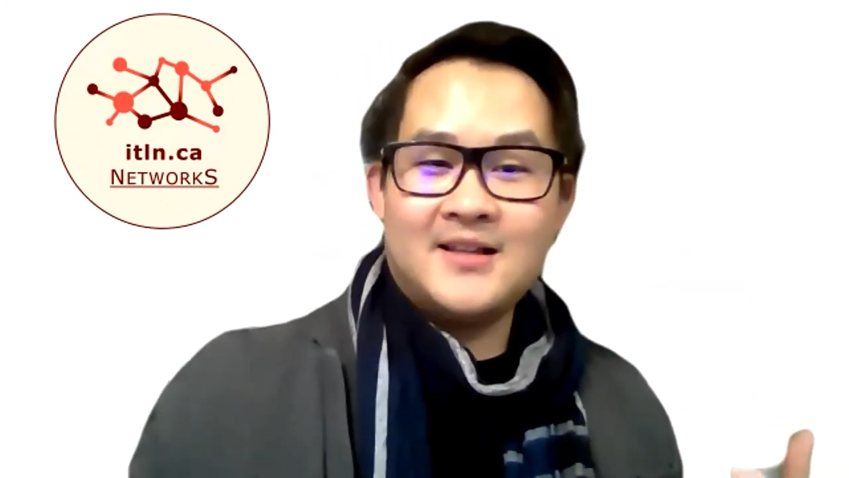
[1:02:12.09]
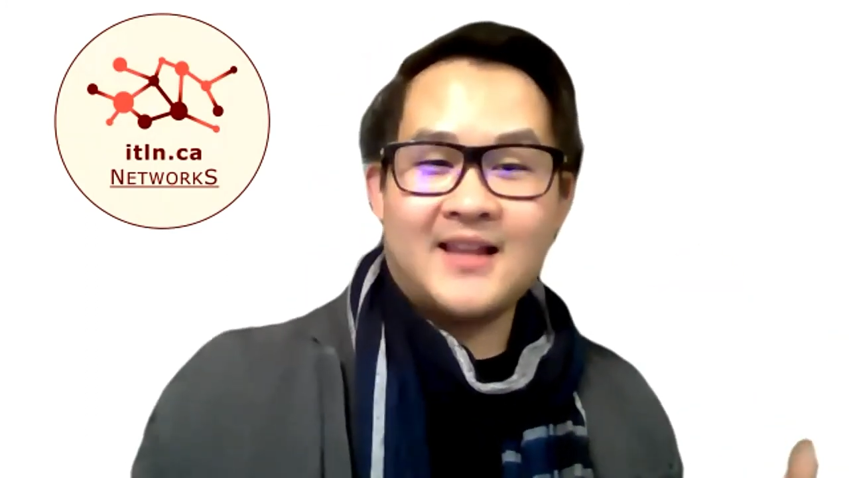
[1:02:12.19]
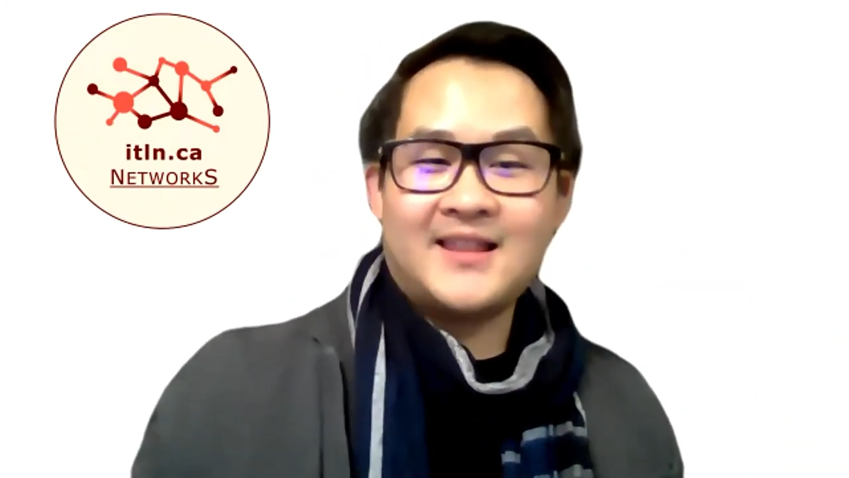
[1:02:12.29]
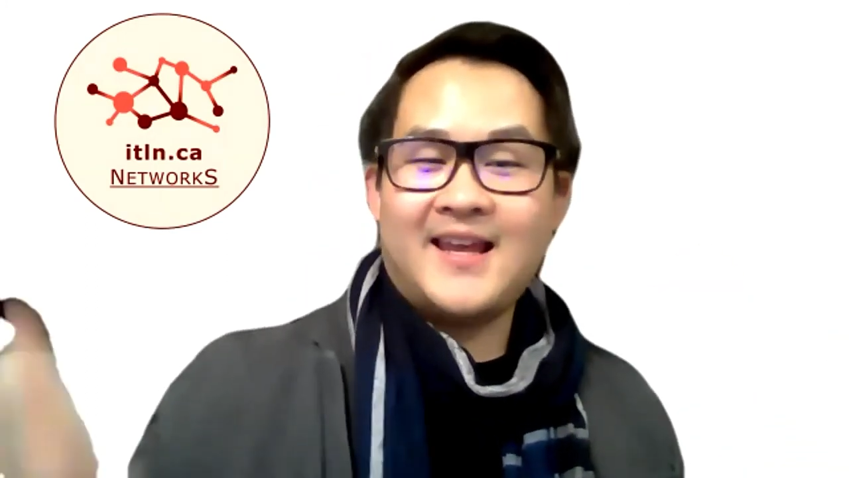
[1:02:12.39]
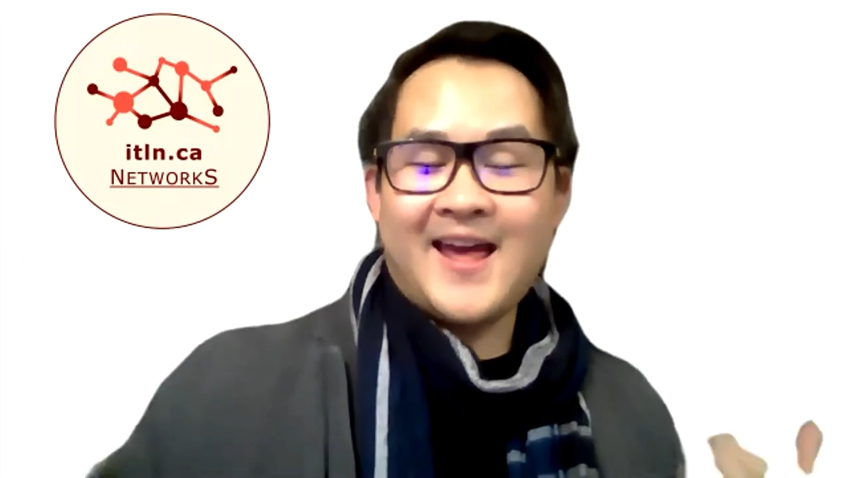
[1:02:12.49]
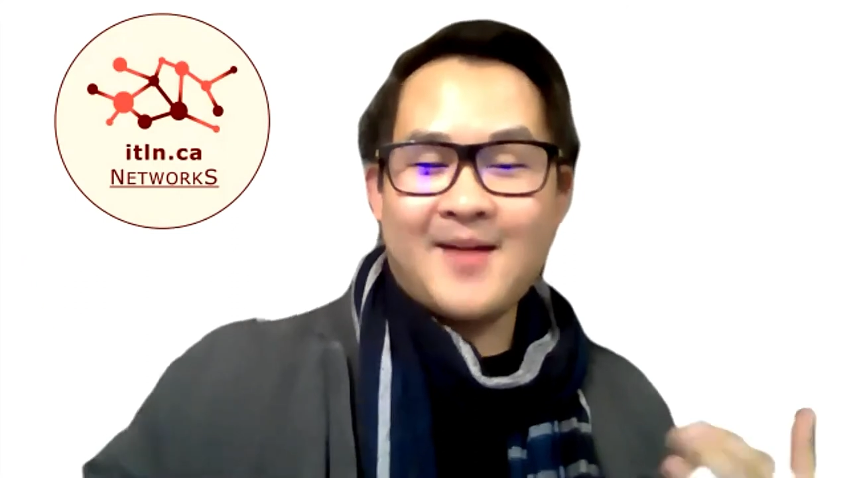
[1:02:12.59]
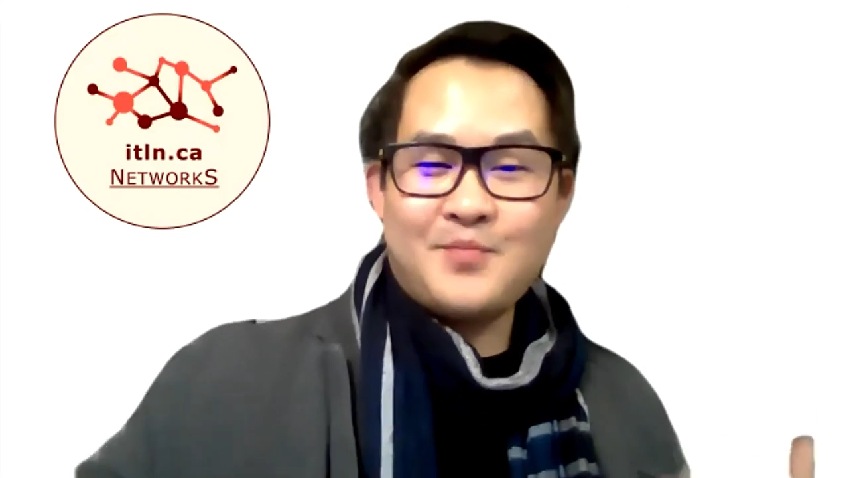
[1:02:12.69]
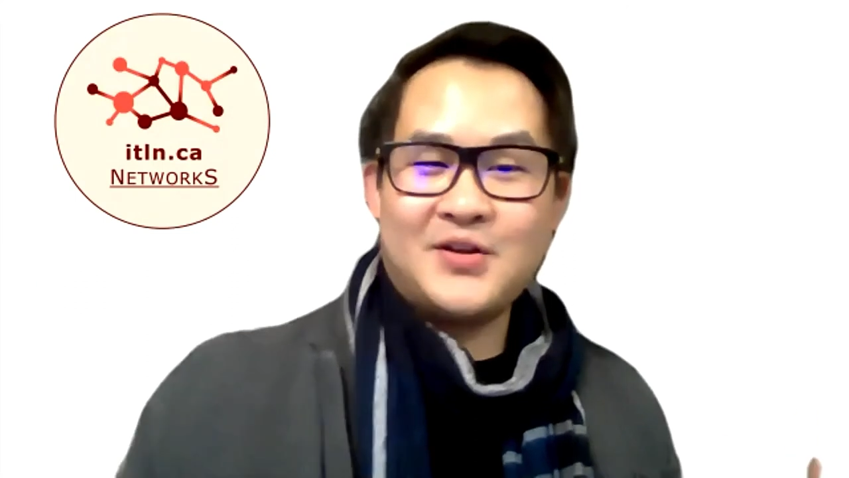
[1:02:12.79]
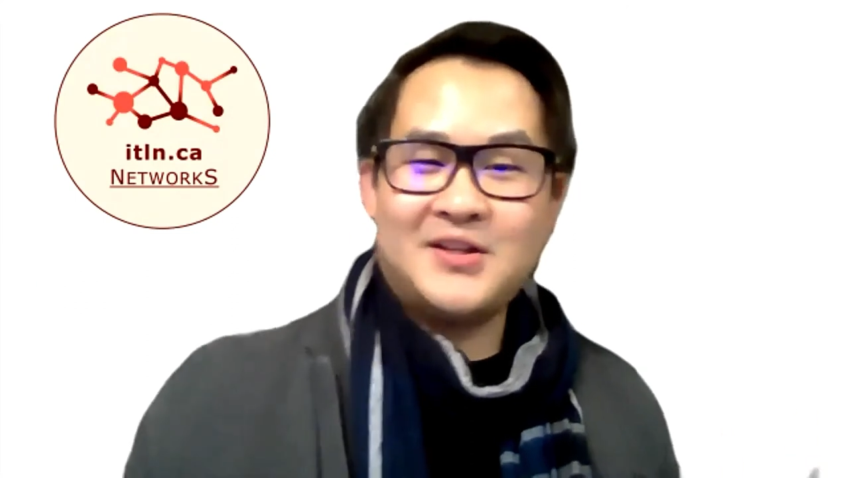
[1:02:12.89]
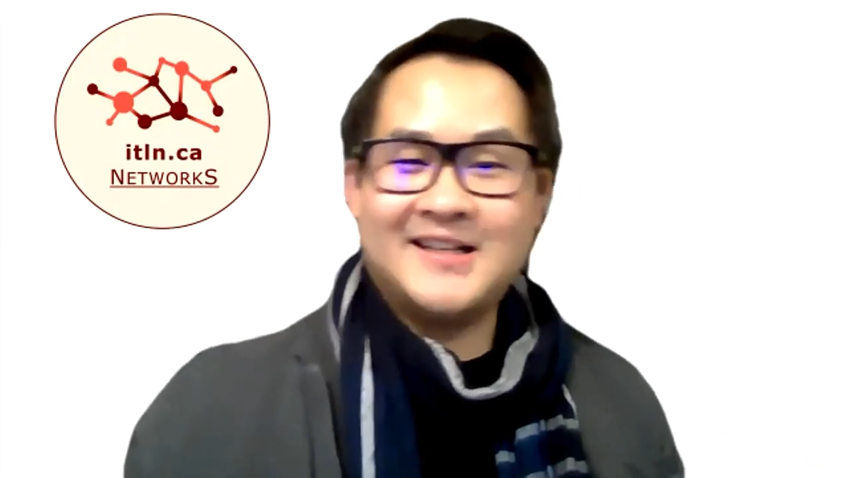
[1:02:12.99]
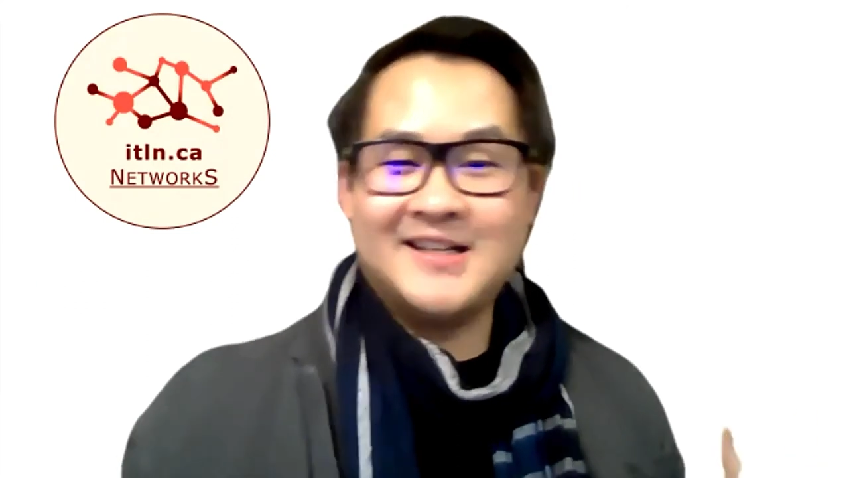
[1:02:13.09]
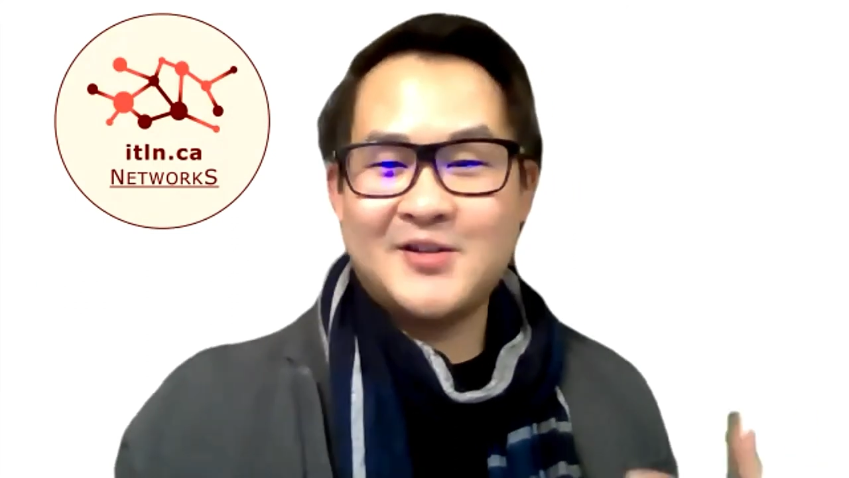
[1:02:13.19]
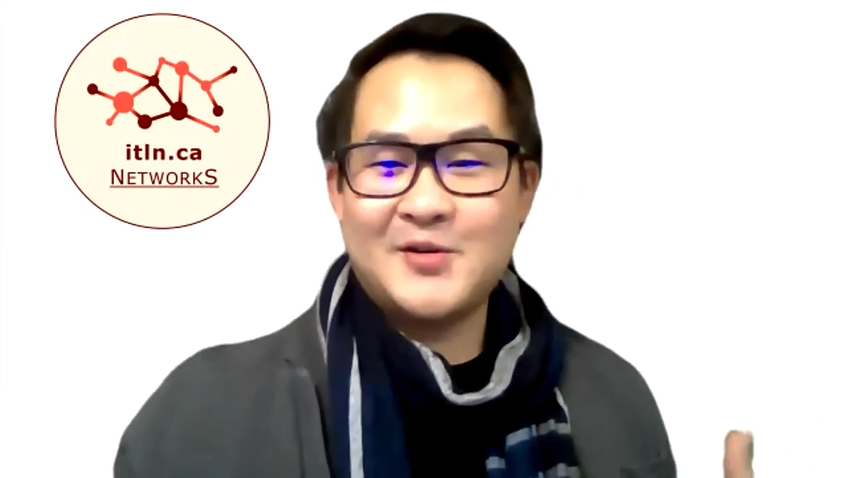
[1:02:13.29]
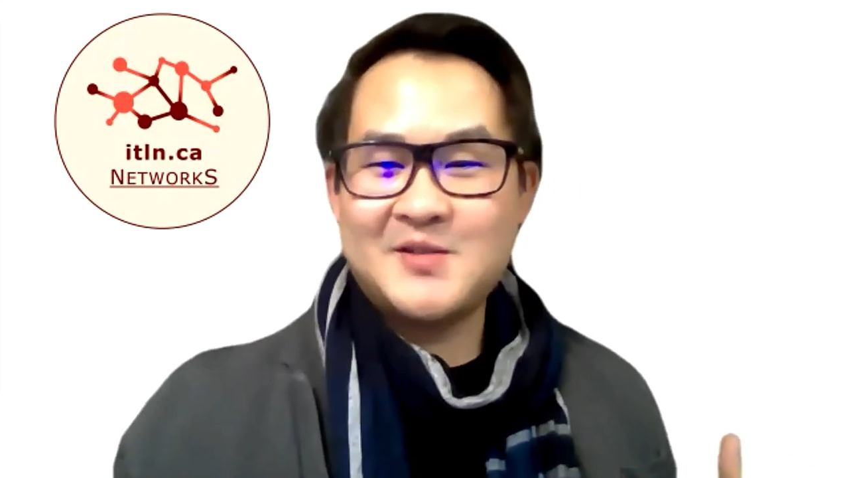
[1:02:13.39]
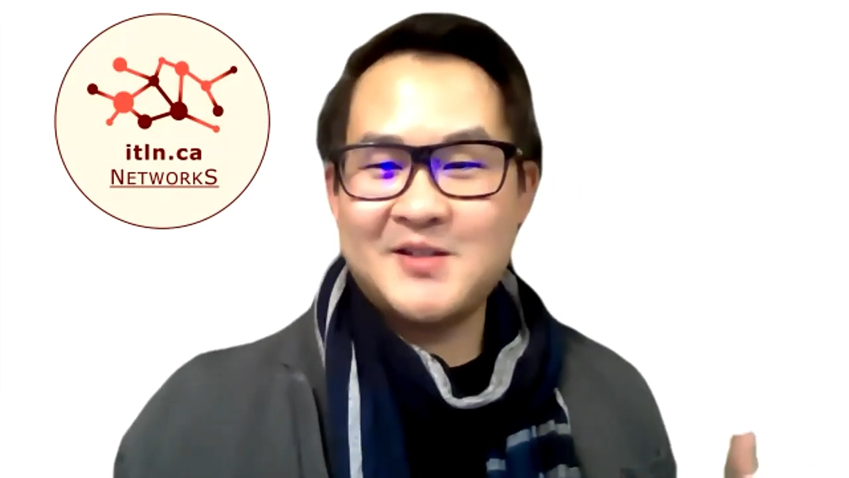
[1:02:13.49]
that they can't bill an
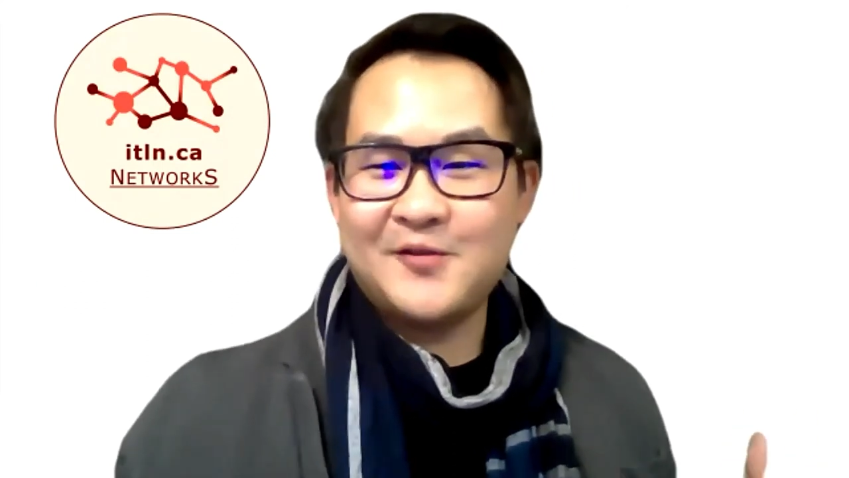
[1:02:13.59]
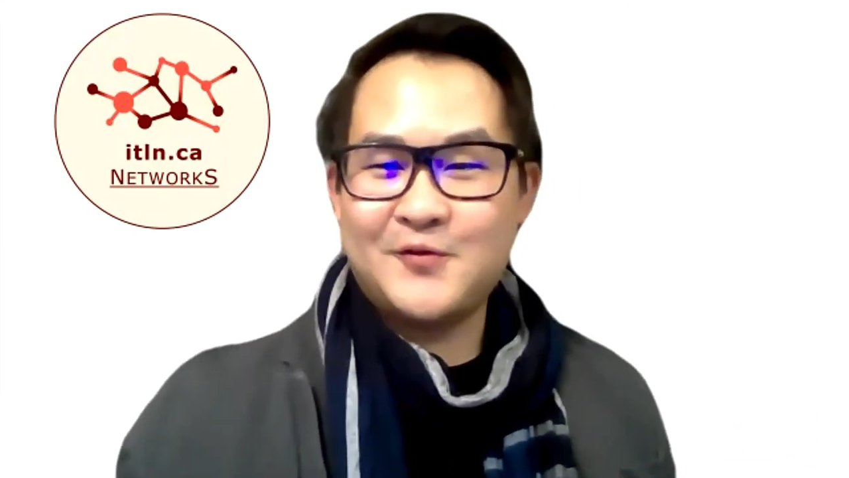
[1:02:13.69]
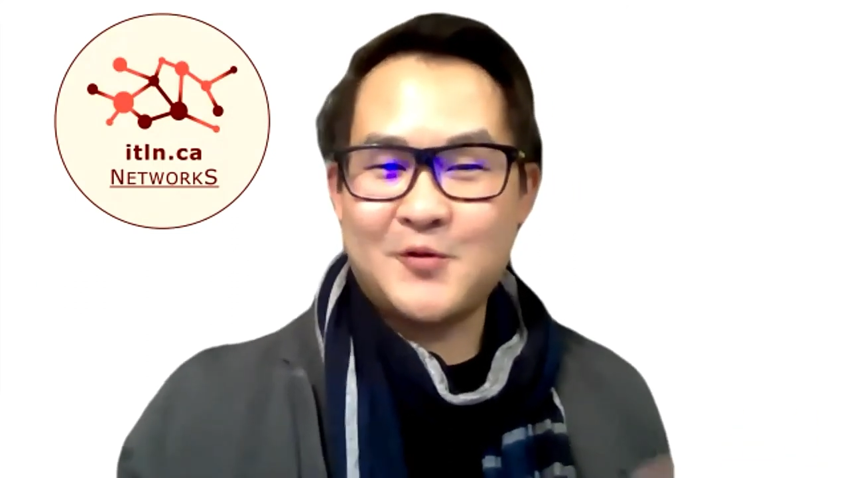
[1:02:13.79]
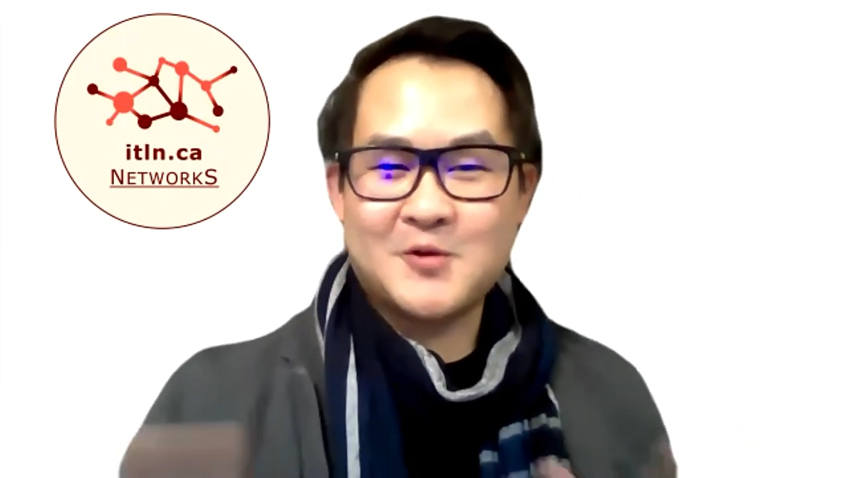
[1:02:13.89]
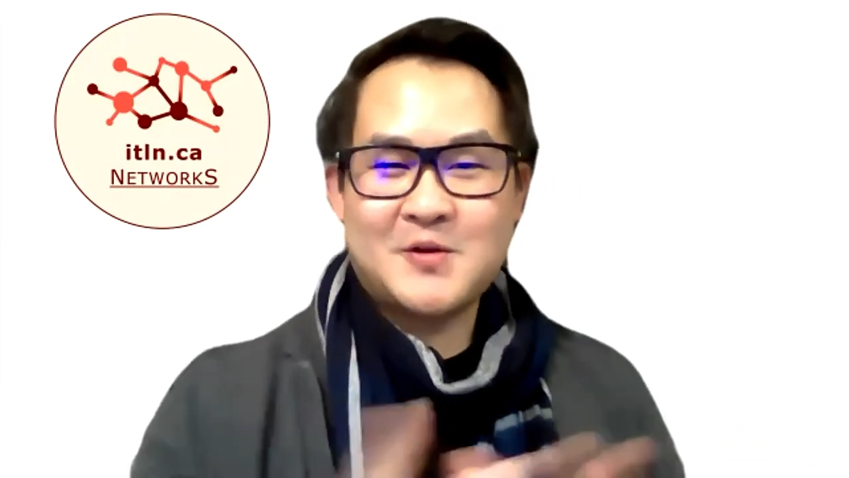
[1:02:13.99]
associate for.